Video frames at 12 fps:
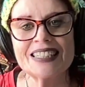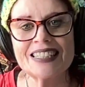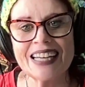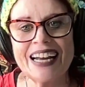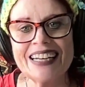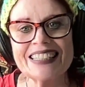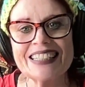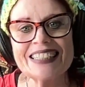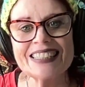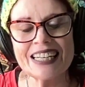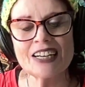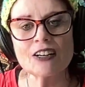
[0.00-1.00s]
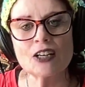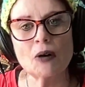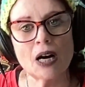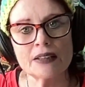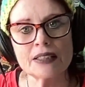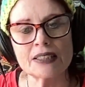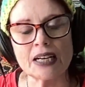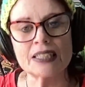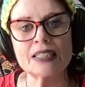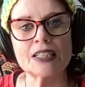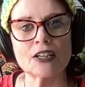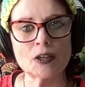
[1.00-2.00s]
Tiny Tarot on the
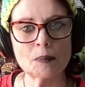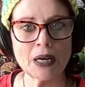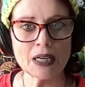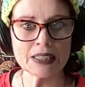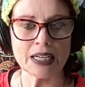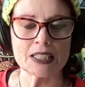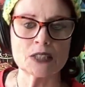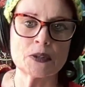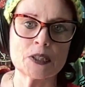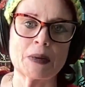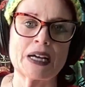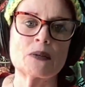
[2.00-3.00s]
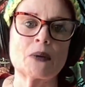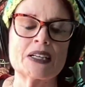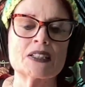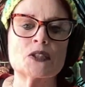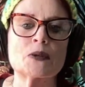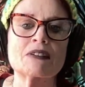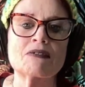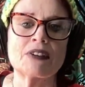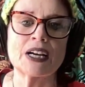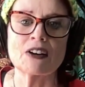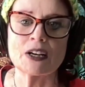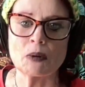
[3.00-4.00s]
Tiny Tarot podcast, which, by the way, is doing
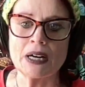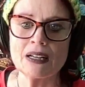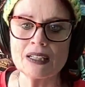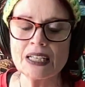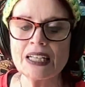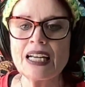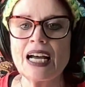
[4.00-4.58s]
very well.